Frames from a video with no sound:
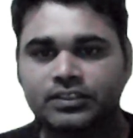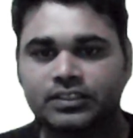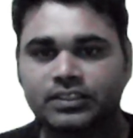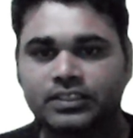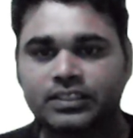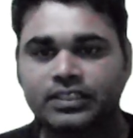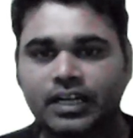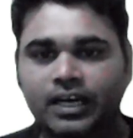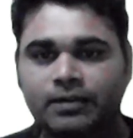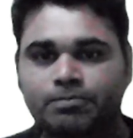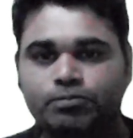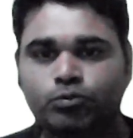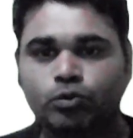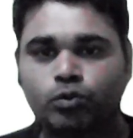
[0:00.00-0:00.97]

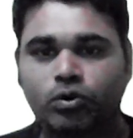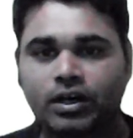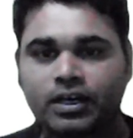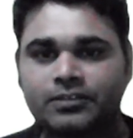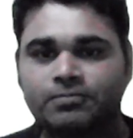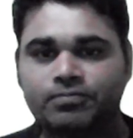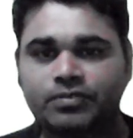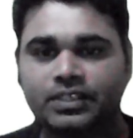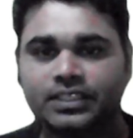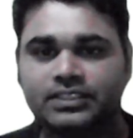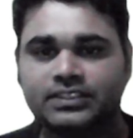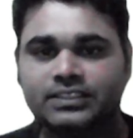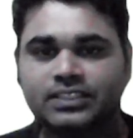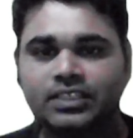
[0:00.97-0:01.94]
gap 1
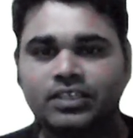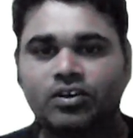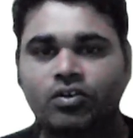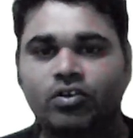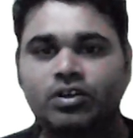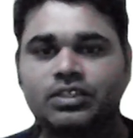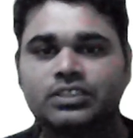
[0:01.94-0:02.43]
phase, or